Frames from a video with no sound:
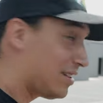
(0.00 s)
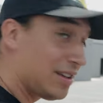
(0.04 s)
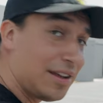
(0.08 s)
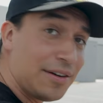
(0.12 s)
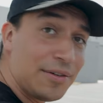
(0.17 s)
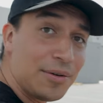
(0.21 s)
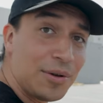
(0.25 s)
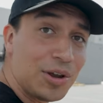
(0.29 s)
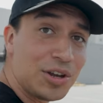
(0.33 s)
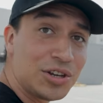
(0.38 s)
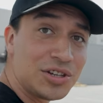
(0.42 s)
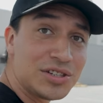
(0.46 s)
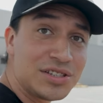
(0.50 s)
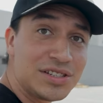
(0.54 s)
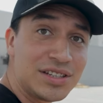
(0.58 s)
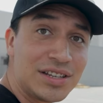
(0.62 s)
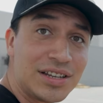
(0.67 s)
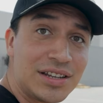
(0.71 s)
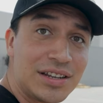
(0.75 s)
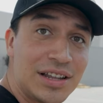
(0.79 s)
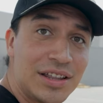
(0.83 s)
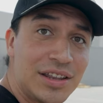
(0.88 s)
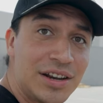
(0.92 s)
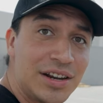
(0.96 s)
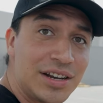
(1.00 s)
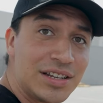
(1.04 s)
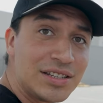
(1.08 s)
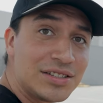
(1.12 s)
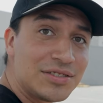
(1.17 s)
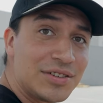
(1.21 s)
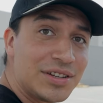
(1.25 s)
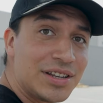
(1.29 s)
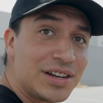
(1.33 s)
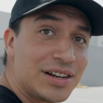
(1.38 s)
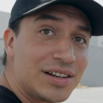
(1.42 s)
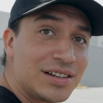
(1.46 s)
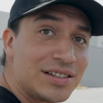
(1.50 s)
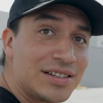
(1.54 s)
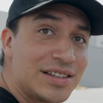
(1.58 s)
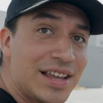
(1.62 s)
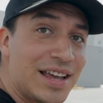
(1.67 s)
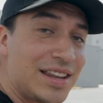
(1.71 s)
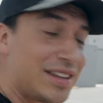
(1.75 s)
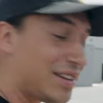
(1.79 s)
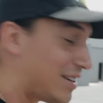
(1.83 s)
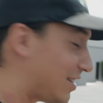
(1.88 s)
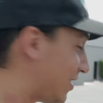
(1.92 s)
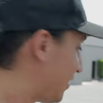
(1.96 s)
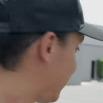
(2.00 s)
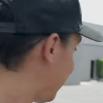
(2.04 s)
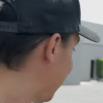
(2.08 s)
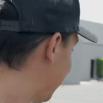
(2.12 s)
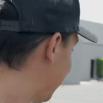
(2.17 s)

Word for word: I don't know if you can see it. So there it is, right there, landed.